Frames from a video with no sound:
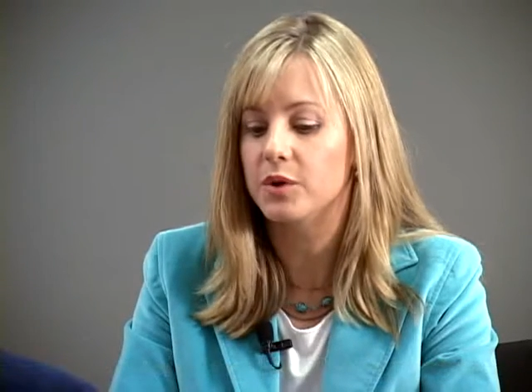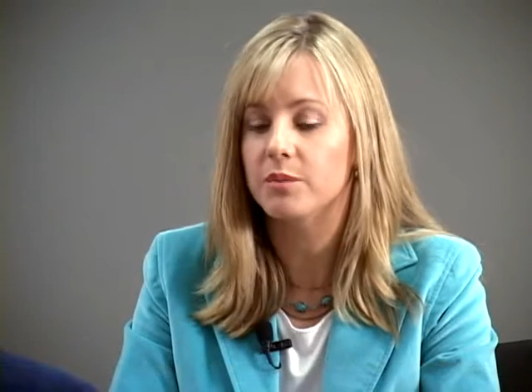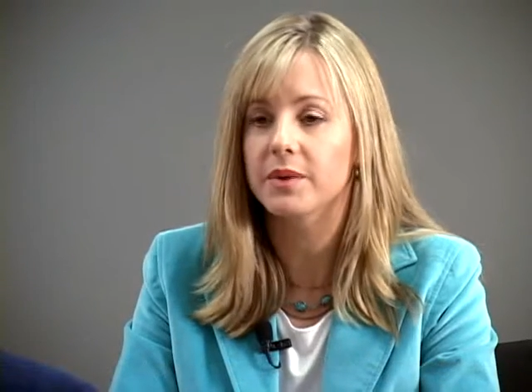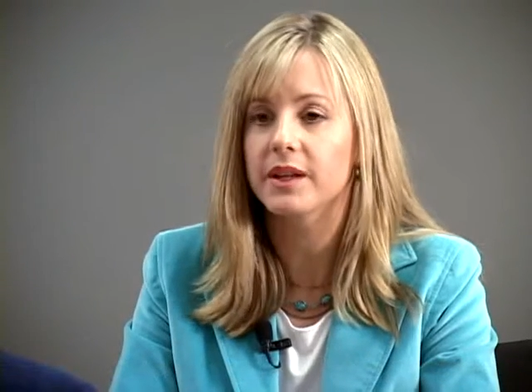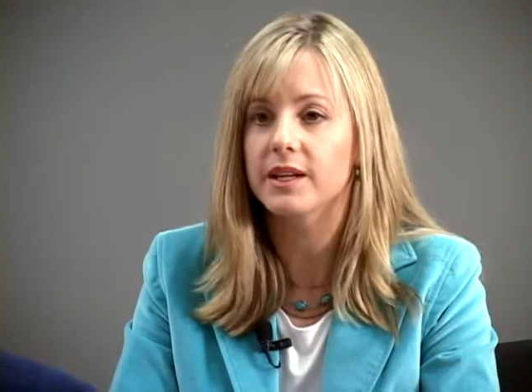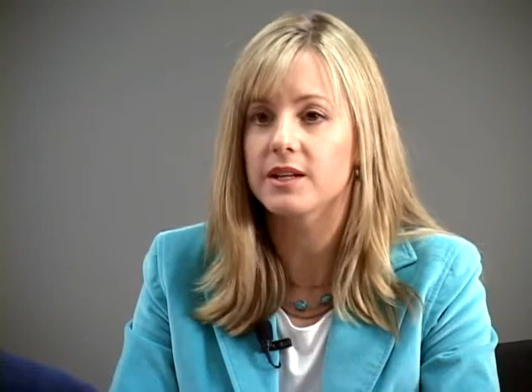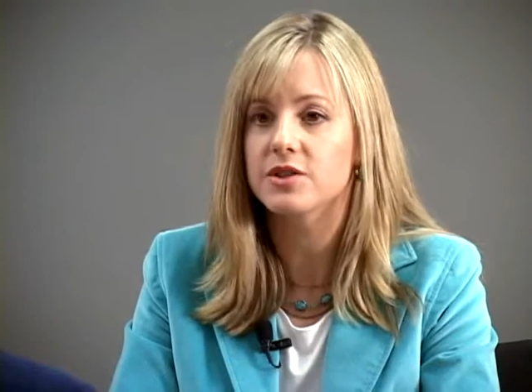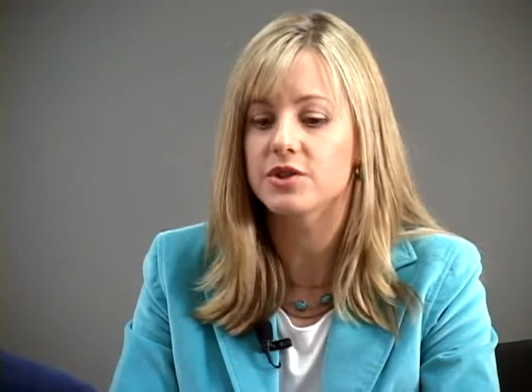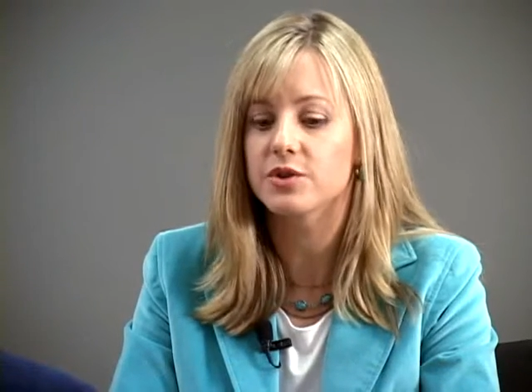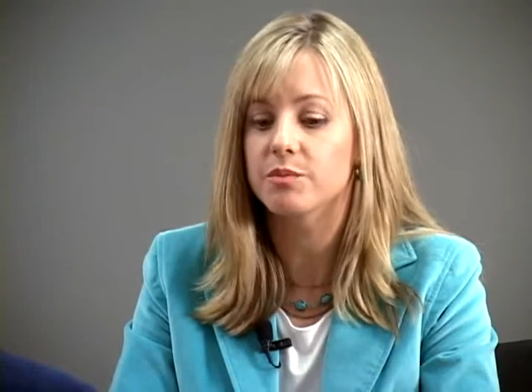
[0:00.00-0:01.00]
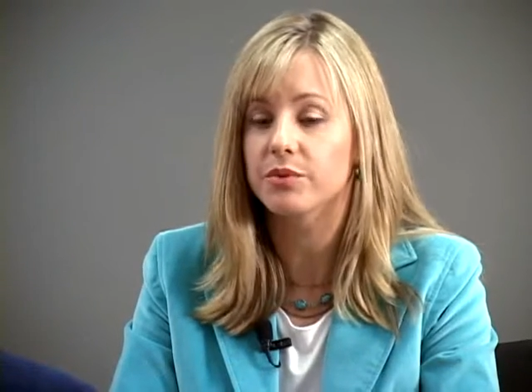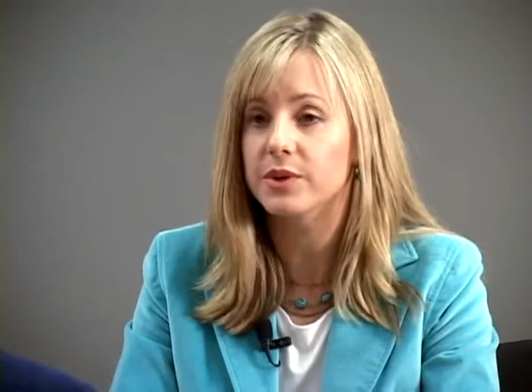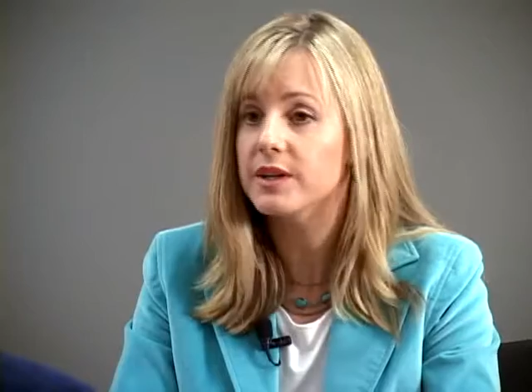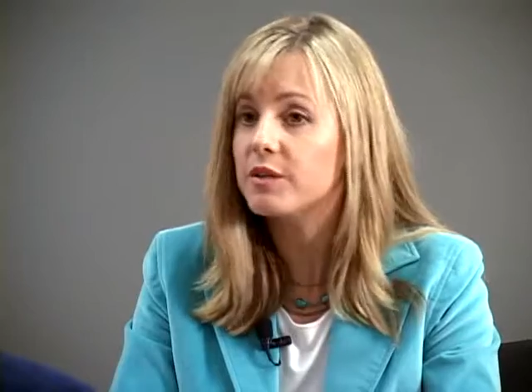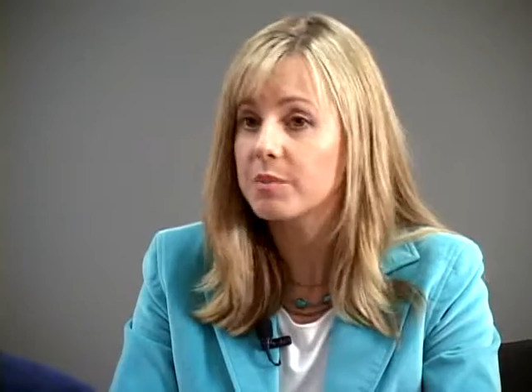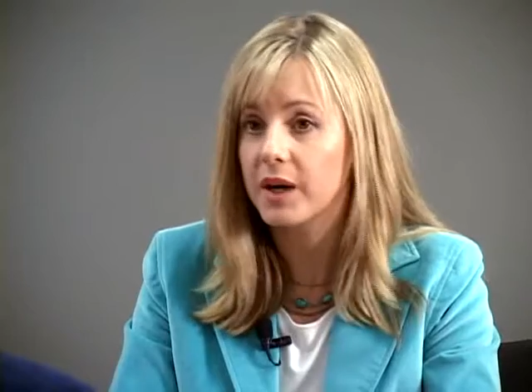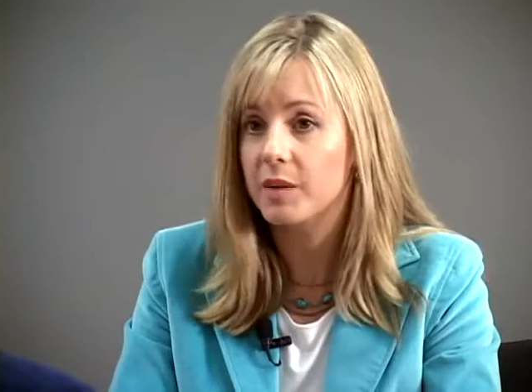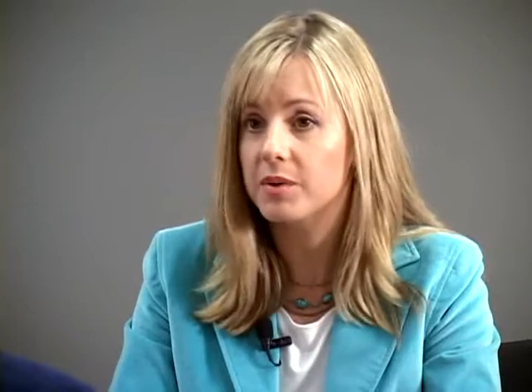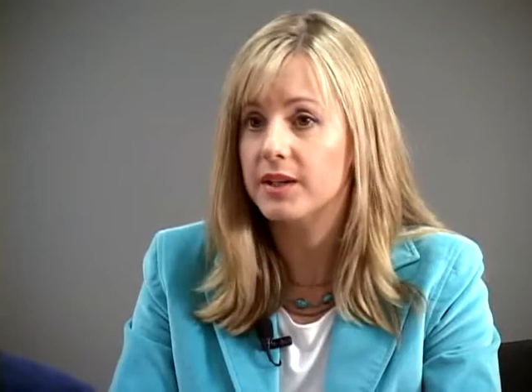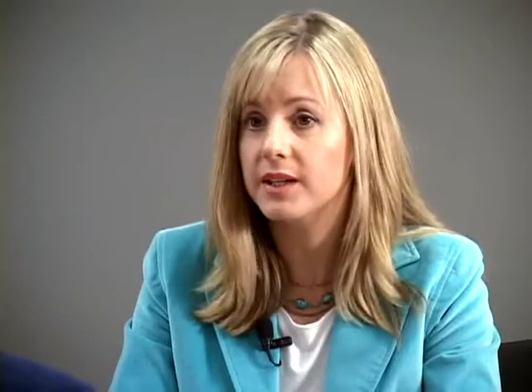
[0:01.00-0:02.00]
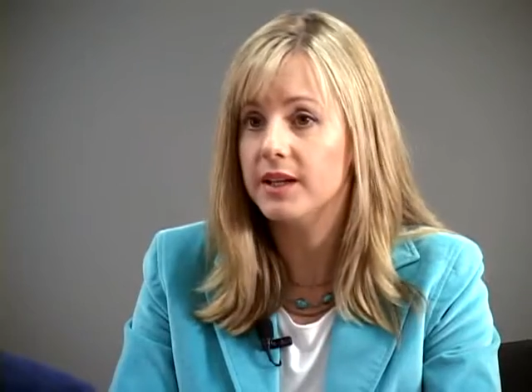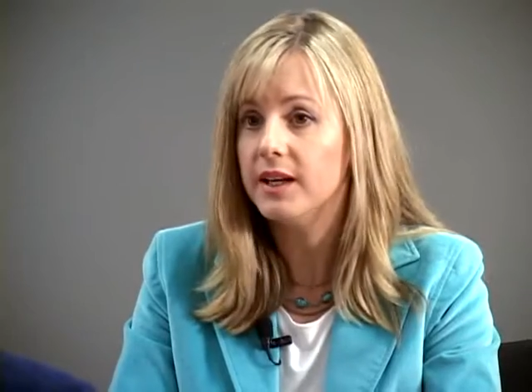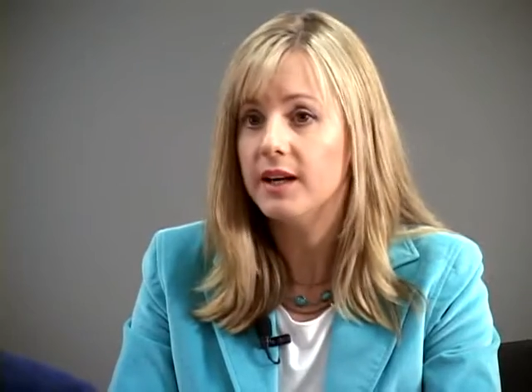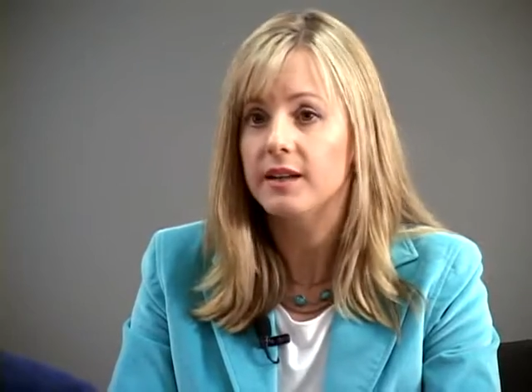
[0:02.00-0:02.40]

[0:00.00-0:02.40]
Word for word: your ability to breathe properly.